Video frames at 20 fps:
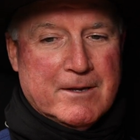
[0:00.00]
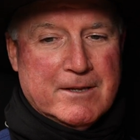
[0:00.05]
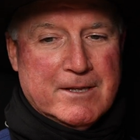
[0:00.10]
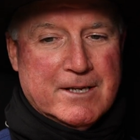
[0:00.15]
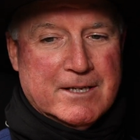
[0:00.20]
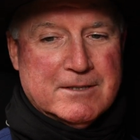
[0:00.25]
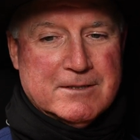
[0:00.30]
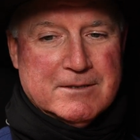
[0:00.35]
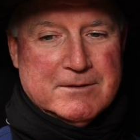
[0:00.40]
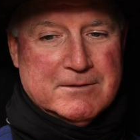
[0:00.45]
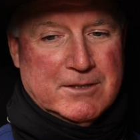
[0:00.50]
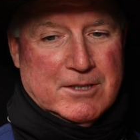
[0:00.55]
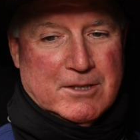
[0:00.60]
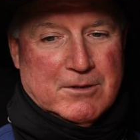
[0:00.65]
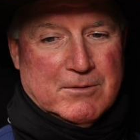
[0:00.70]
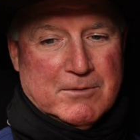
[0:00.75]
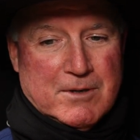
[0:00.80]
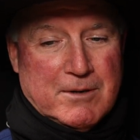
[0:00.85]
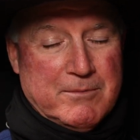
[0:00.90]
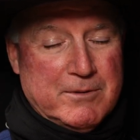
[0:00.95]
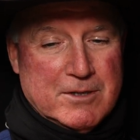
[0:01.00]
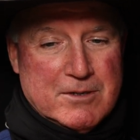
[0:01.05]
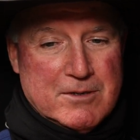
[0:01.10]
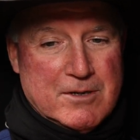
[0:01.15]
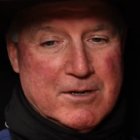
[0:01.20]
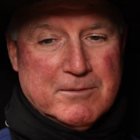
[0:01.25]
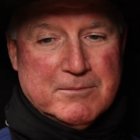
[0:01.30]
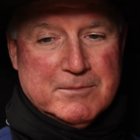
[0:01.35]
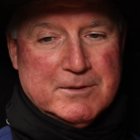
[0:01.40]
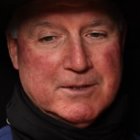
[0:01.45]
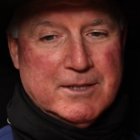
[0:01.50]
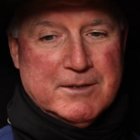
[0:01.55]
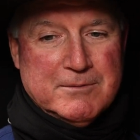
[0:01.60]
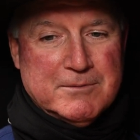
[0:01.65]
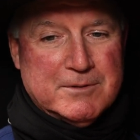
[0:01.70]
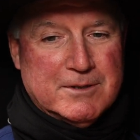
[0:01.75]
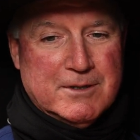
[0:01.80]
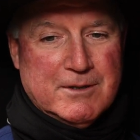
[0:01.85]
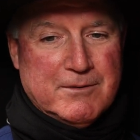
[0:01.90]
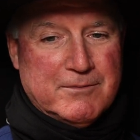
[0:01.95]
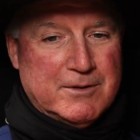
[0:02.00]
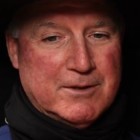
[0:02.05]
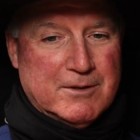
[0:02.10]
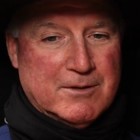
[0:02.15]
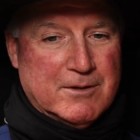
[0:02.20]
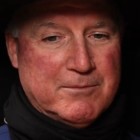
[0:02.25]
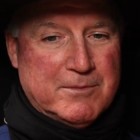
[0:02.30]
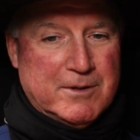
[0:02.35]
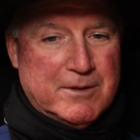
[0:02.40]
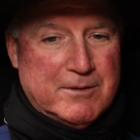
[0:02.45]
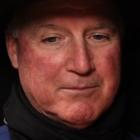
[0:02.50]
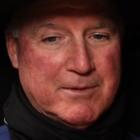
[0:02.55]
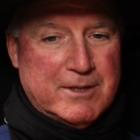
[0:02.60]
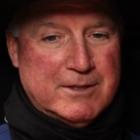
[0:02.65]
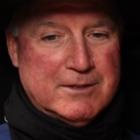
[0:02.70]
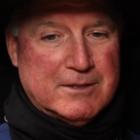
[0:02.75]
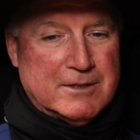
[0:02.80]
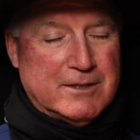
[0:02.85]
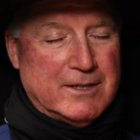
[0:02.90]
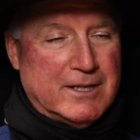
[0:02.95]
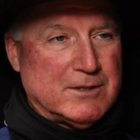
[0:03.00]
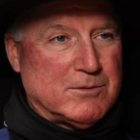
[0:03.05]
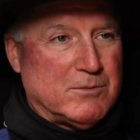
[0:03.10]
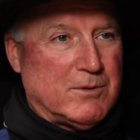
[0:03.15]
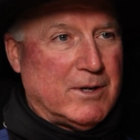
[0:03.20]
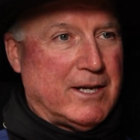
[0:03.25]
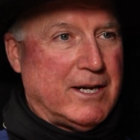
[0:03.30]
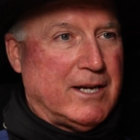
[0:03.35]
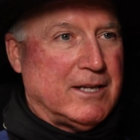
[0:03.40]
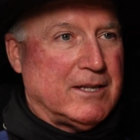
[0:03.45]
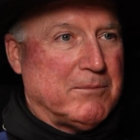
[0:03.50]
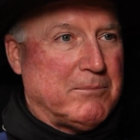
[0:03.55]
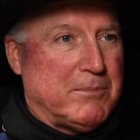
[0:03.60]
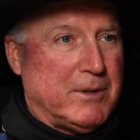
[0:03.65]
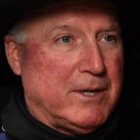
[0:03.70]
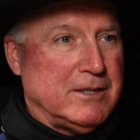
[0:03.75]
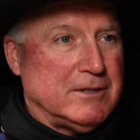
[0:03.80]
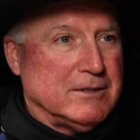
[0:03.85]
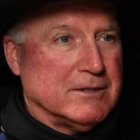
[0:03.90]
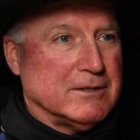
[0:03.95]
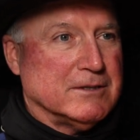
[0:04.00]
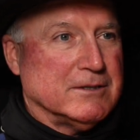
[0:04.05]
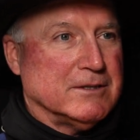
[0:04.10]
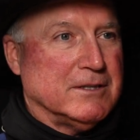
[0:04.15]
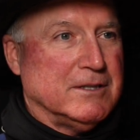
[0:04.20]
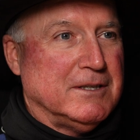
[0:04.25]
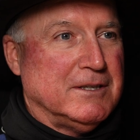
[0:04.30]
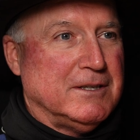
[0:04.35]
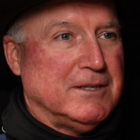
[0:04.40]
And that's, you know, I mean, Tom said himself, you know, I mean, basically that's why he had the patience